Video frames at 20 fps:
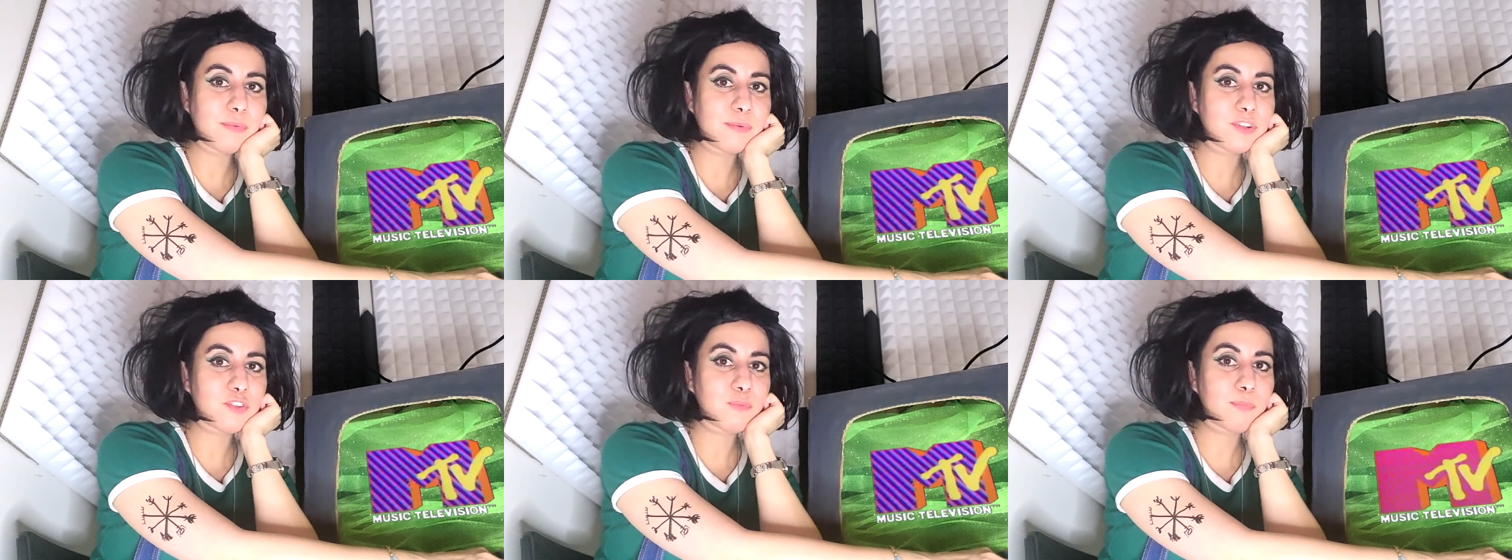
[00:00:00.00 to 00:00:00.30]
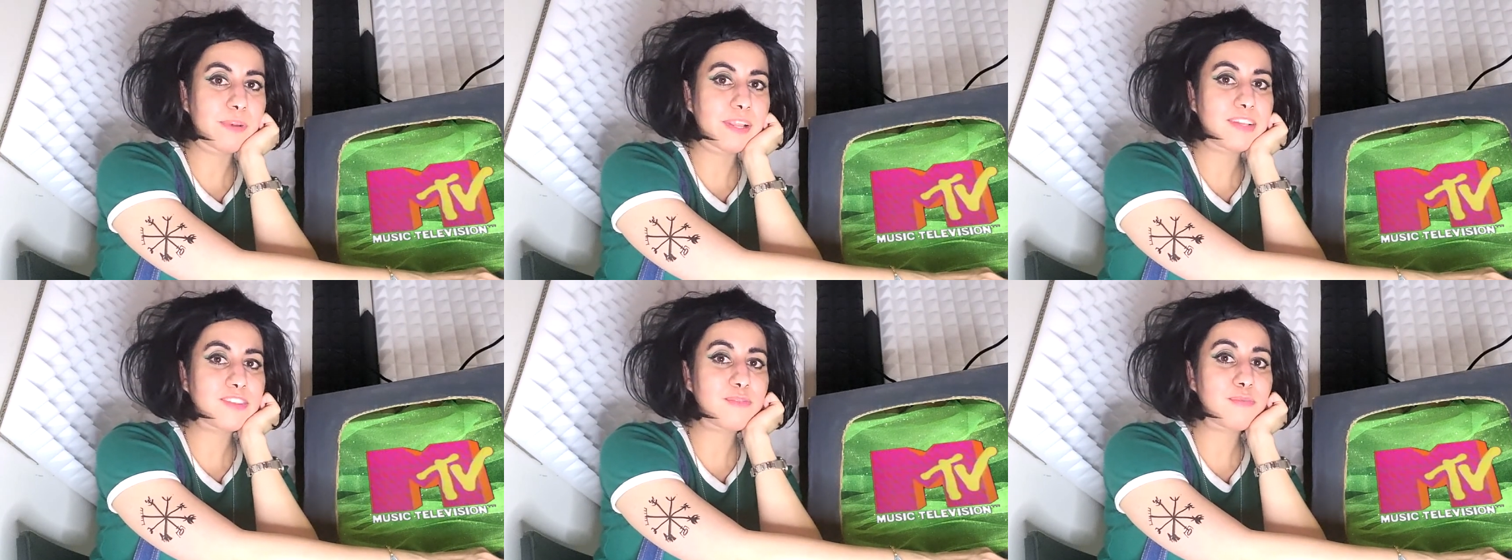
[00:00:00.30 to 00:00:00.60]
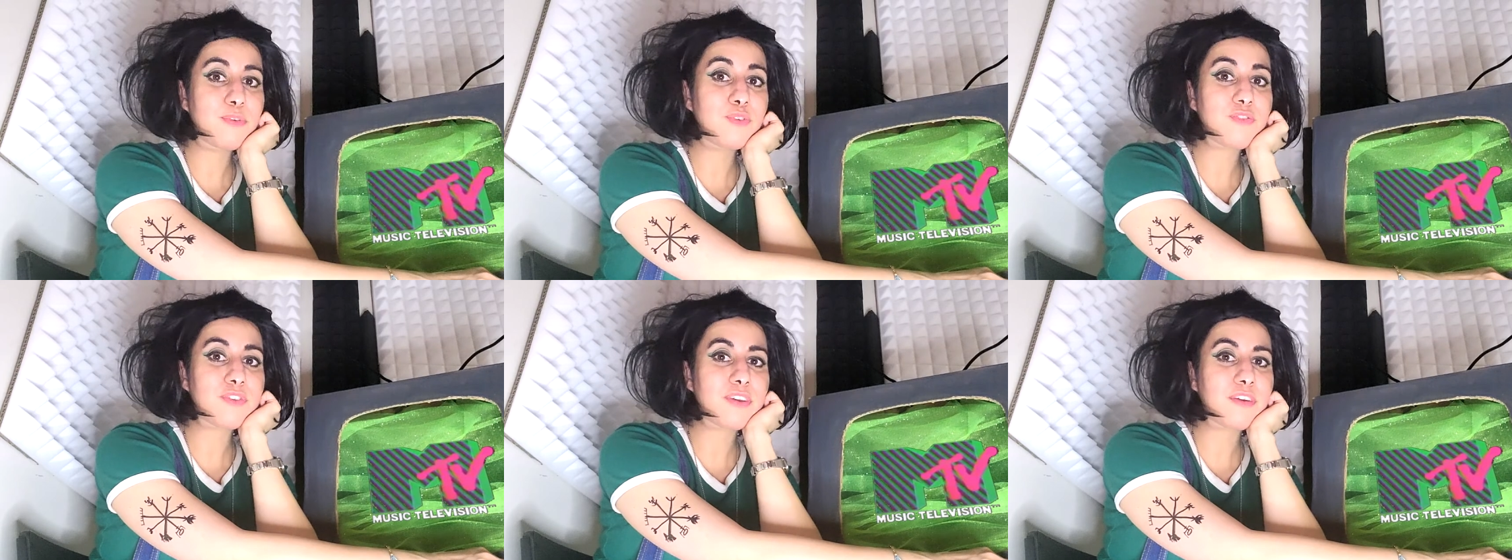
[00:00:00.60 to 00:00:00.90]
which plays
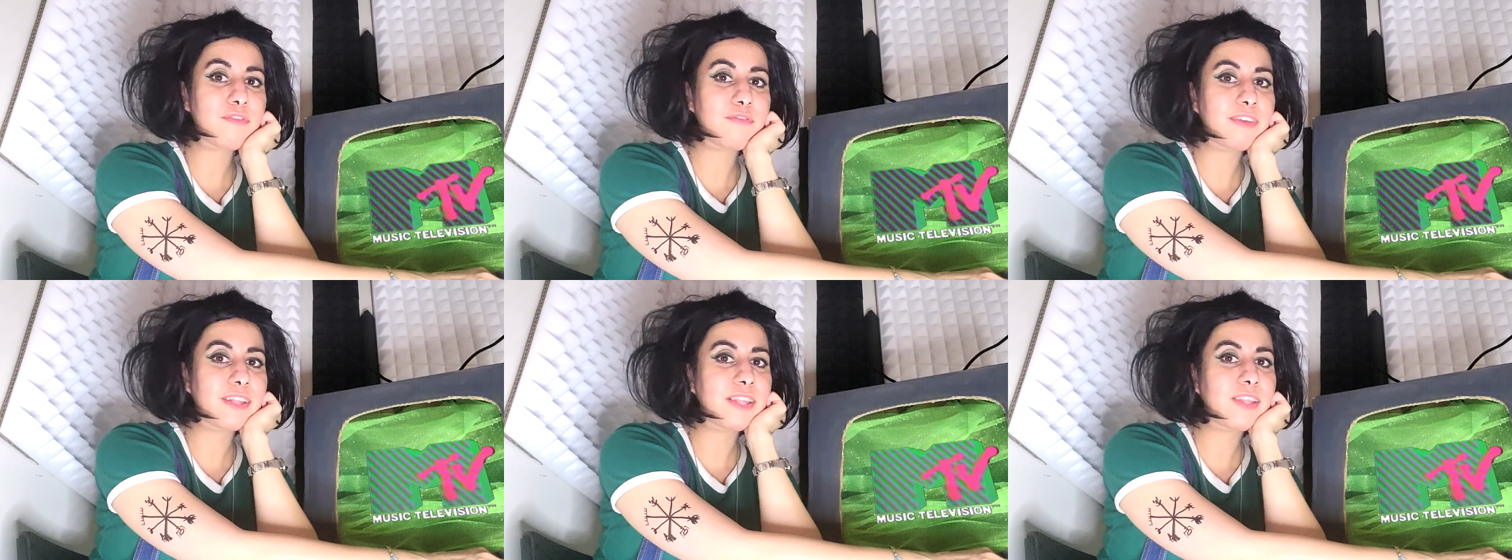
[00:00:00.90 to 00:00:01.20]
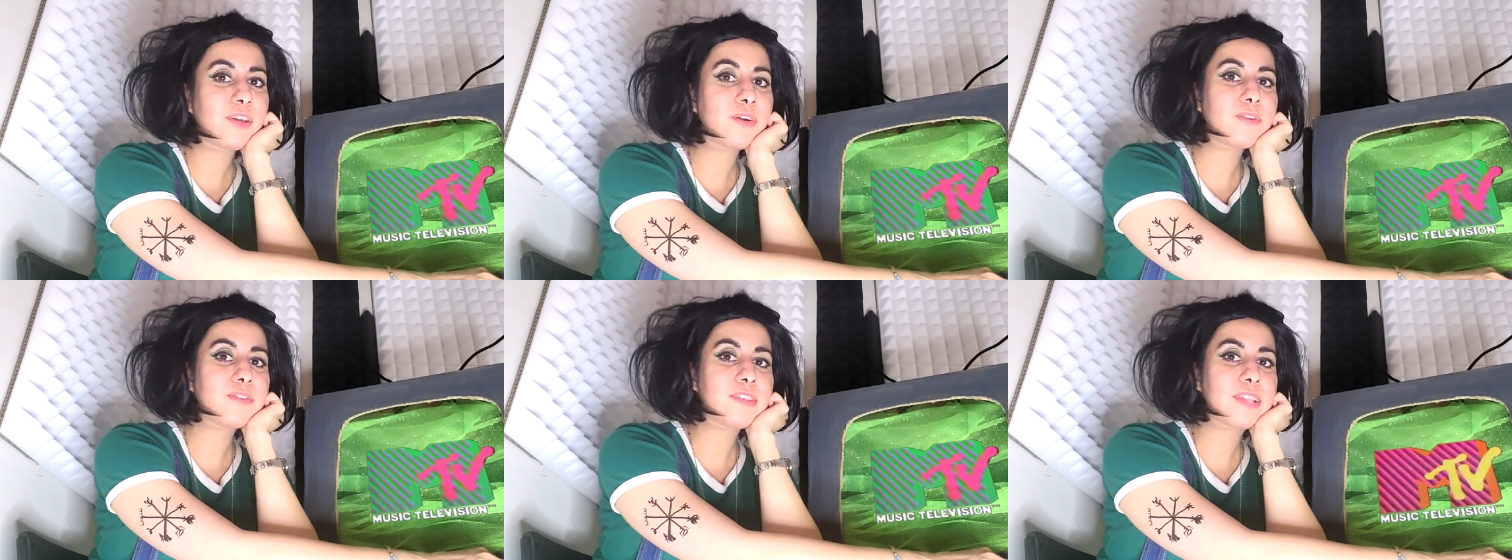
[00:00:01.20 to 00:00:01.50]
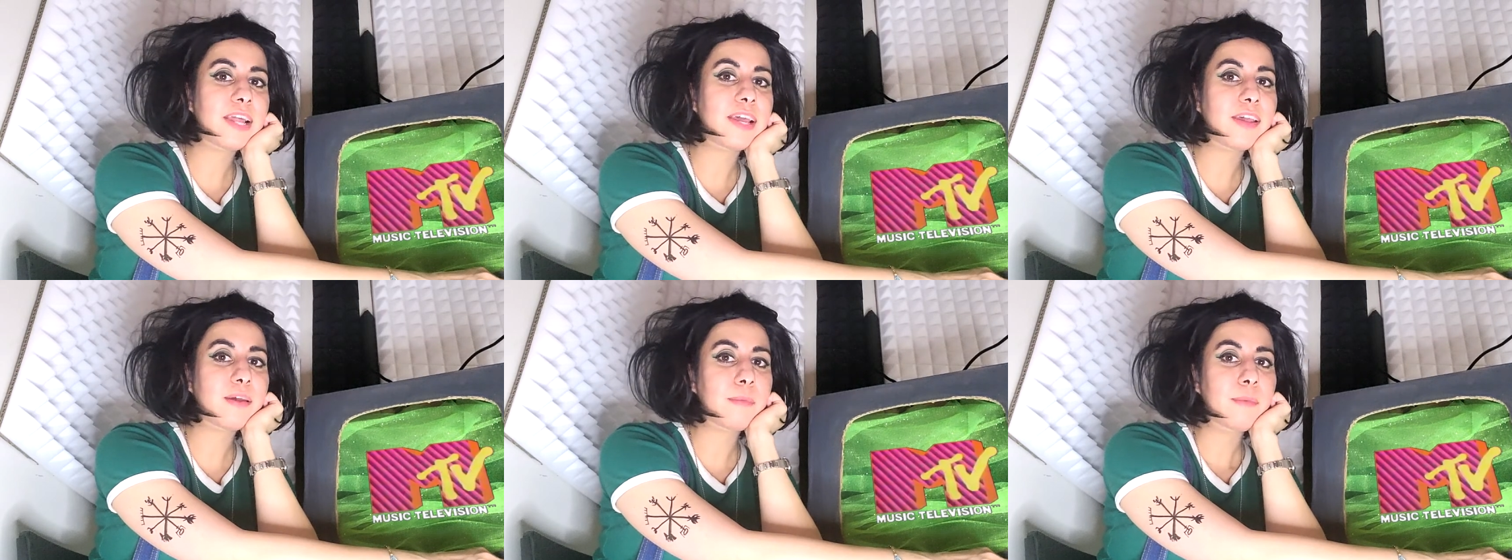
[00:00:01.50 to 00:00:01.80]
music videos
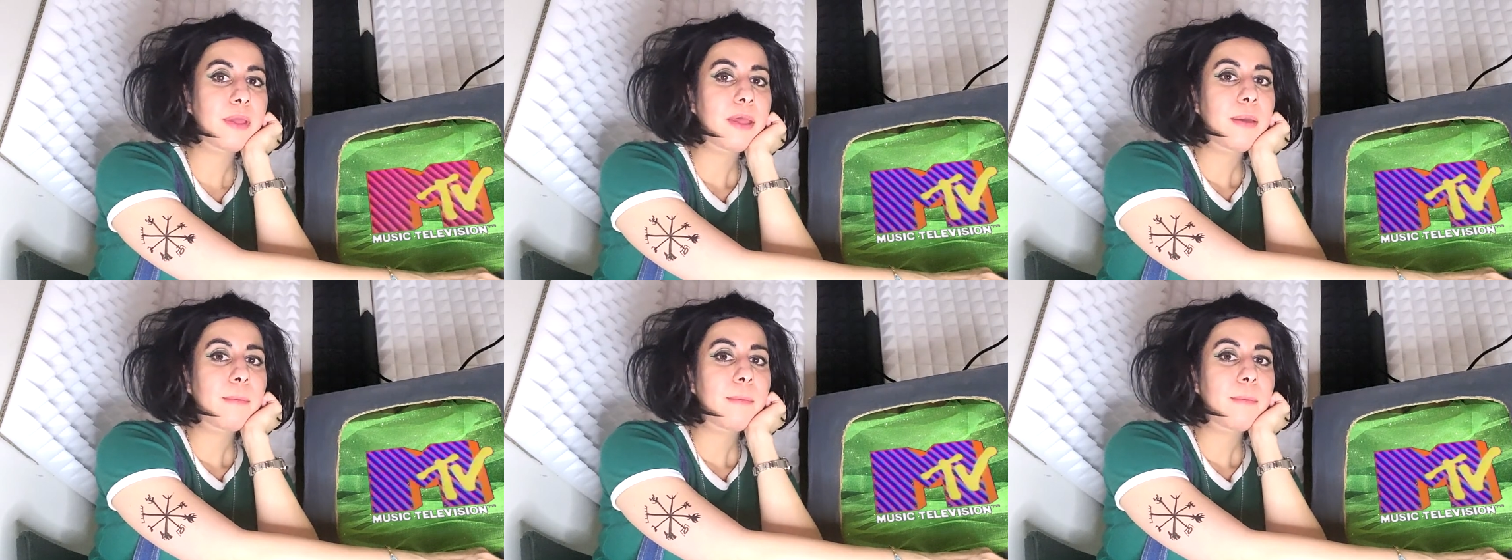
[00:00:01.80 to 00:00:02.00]
like